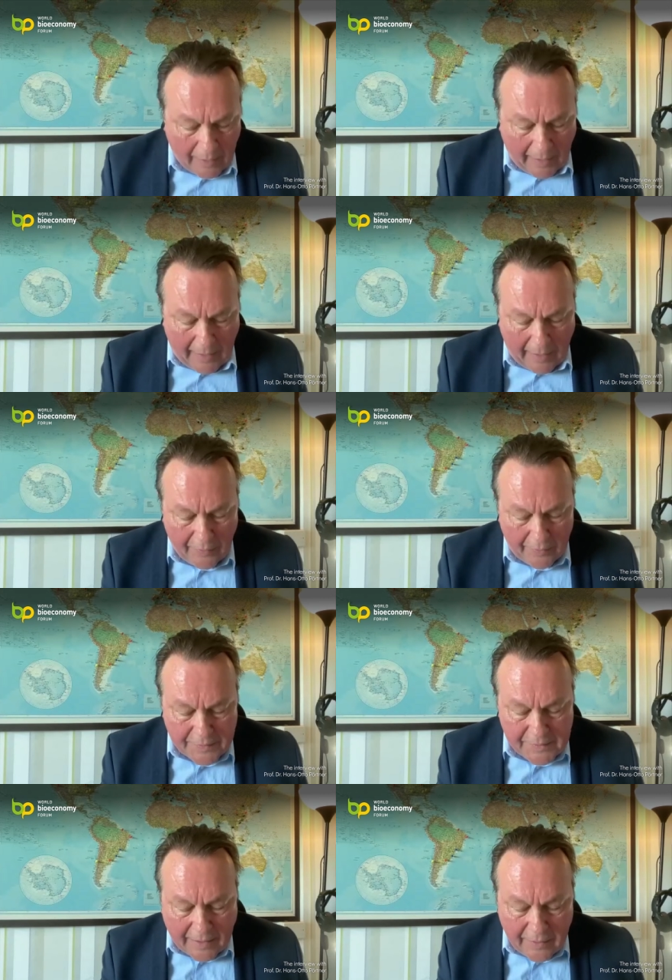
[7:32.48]
and the
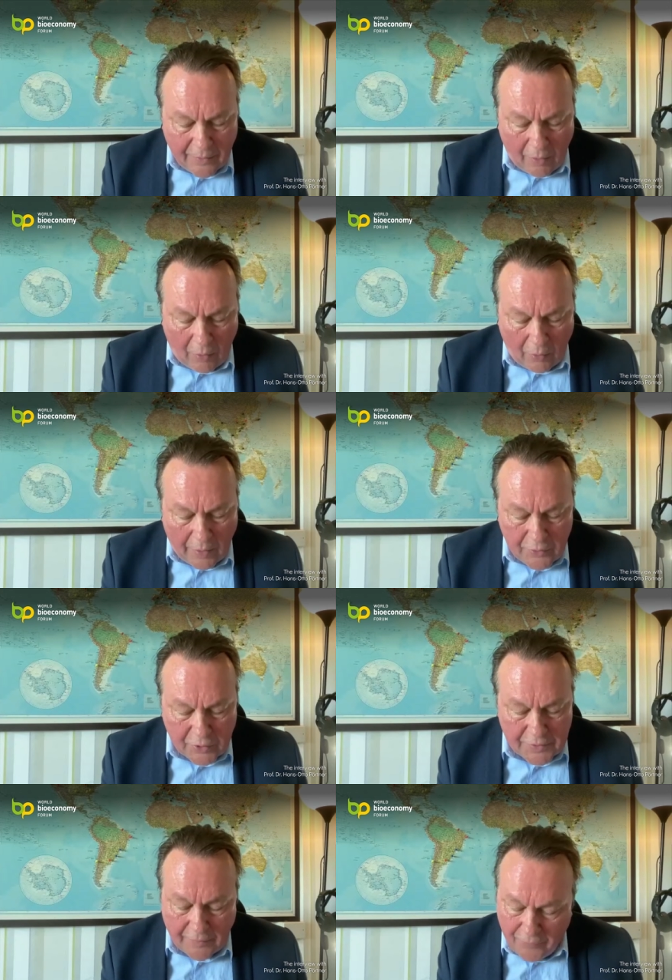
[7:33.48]
second on
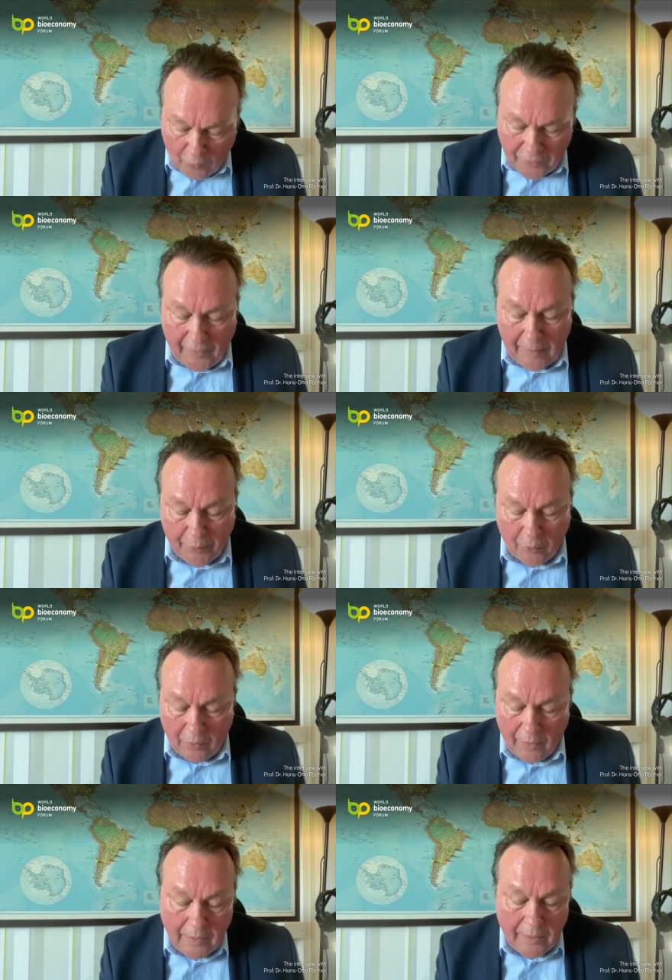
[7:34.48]
just the 4th of
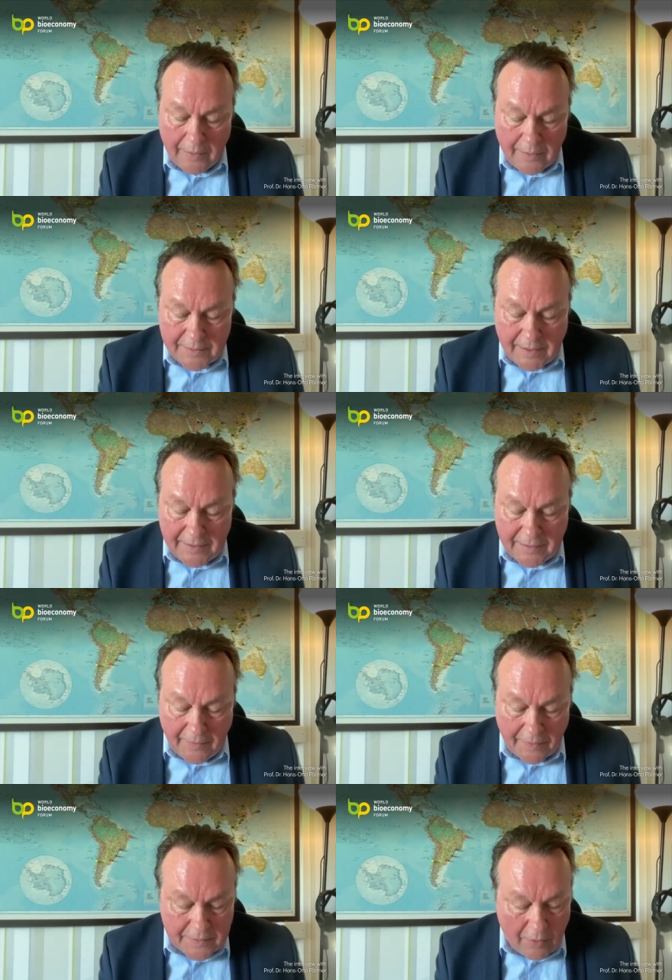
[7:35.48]
April, stating
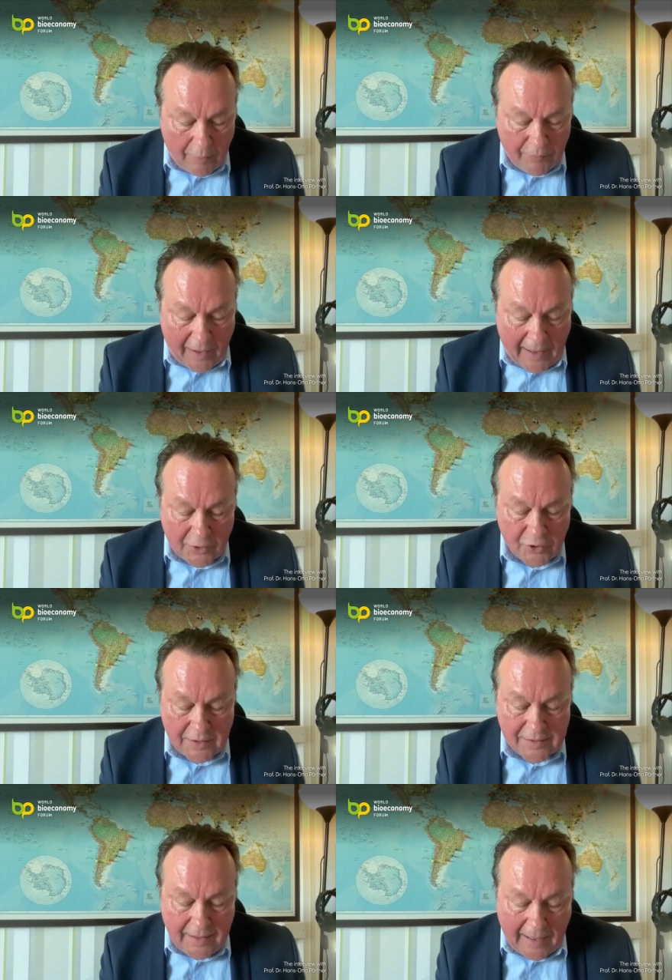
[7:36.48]
that the time for action
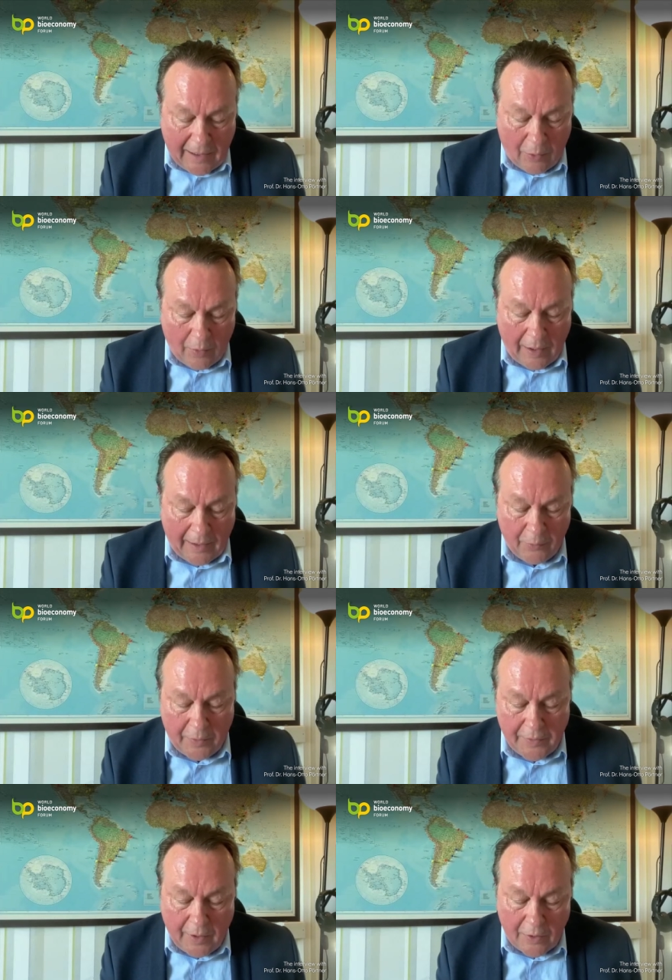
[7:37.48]
is now and
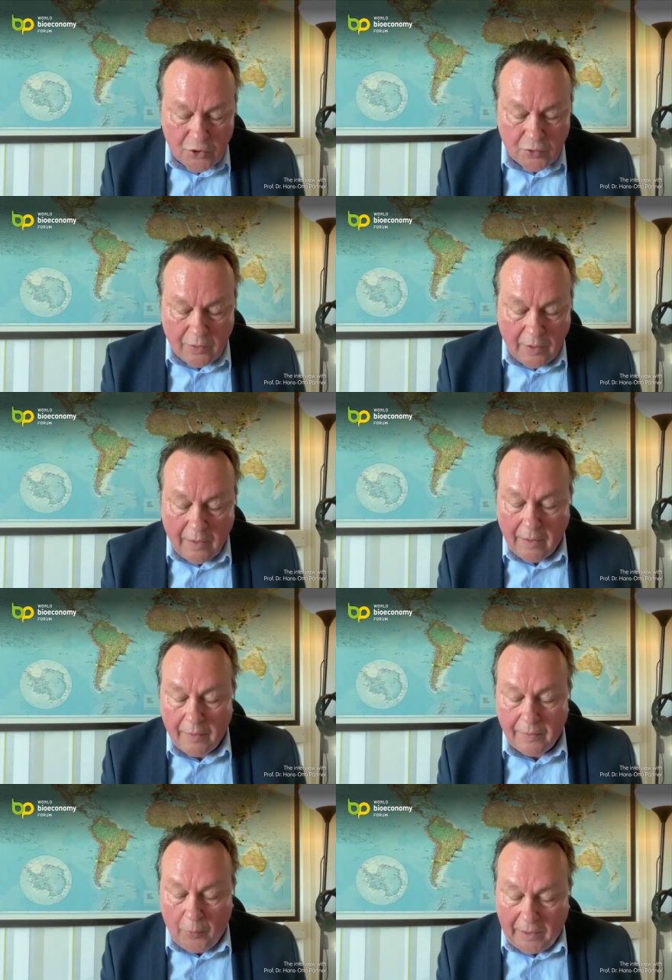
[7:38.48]
with the notion
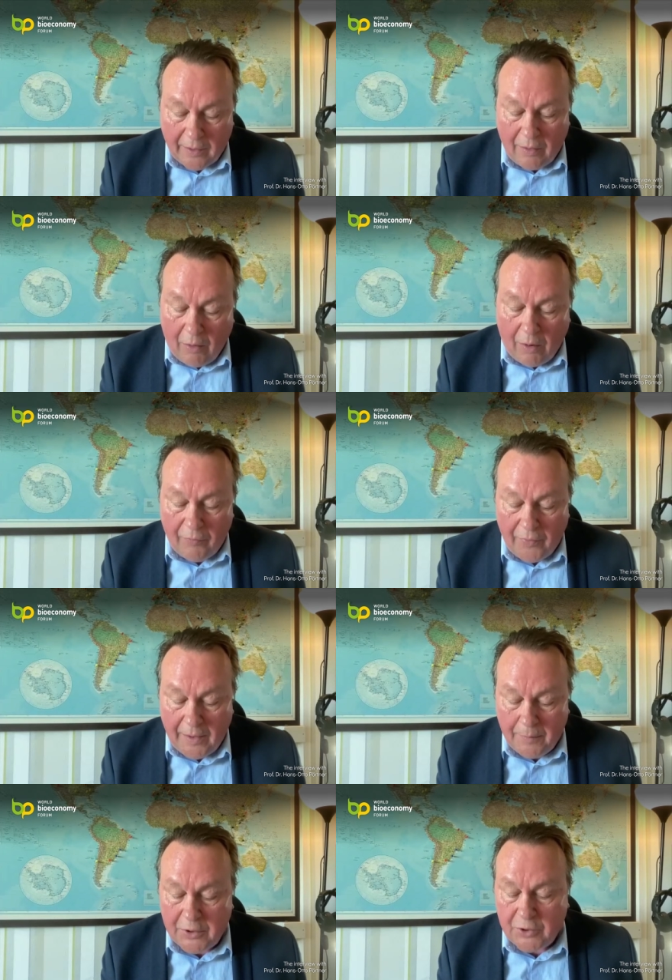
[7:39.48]
that we can halve
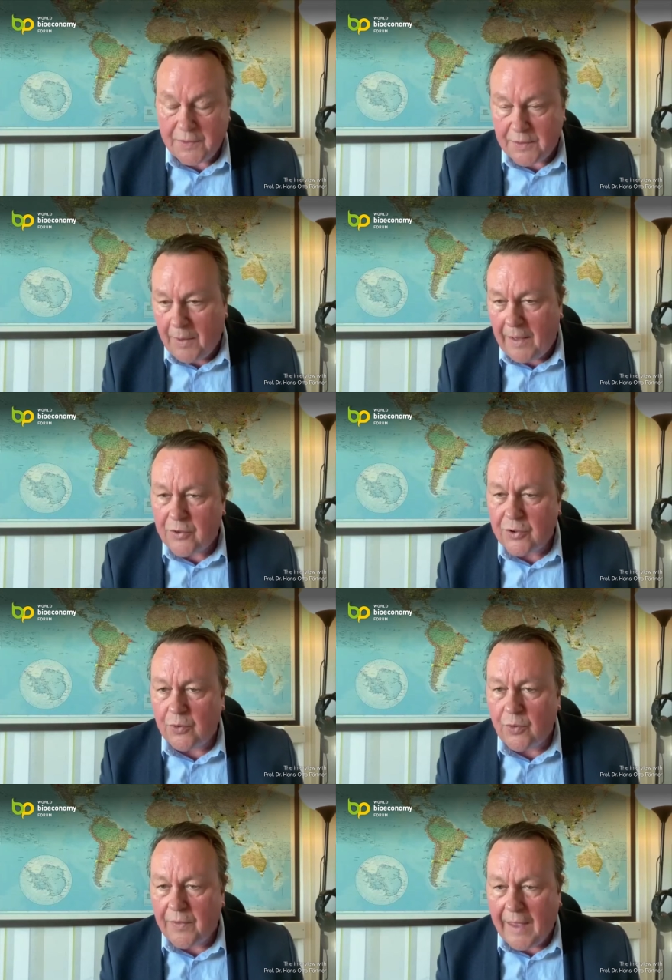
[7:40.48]
emissions by
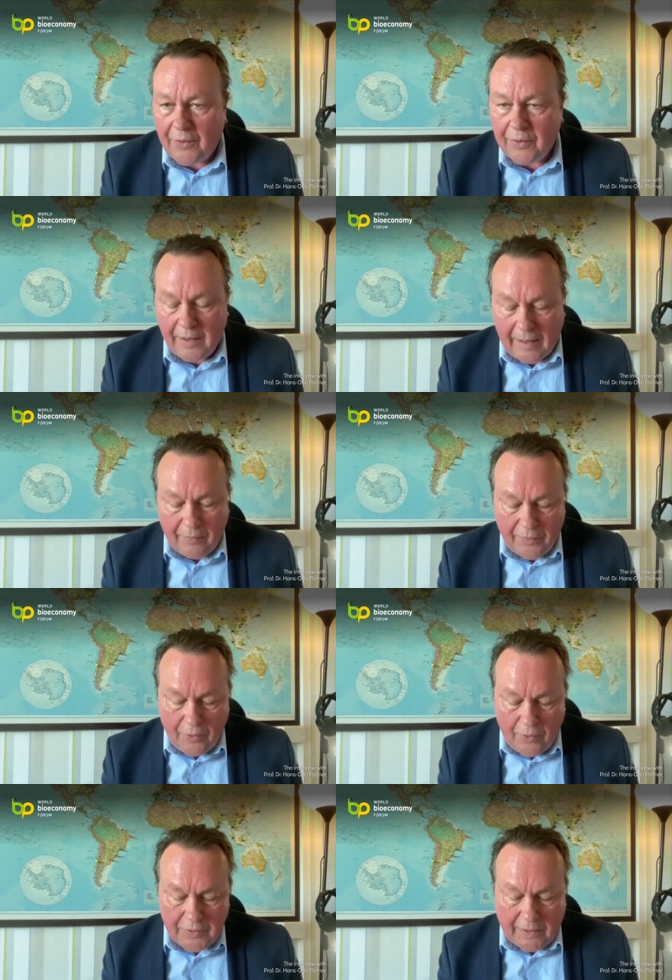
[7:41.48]

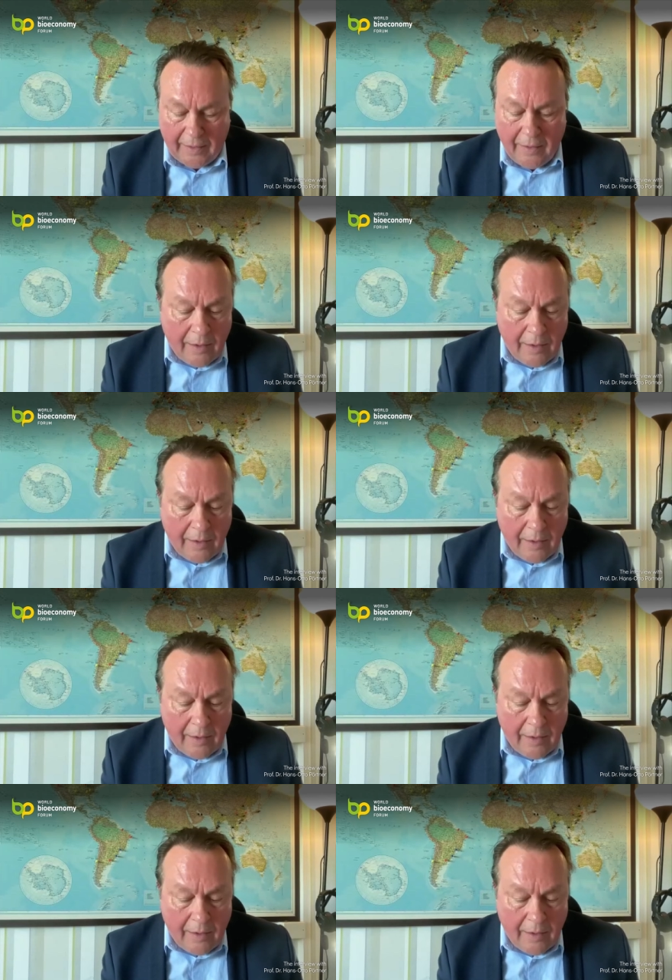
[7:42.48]
2030.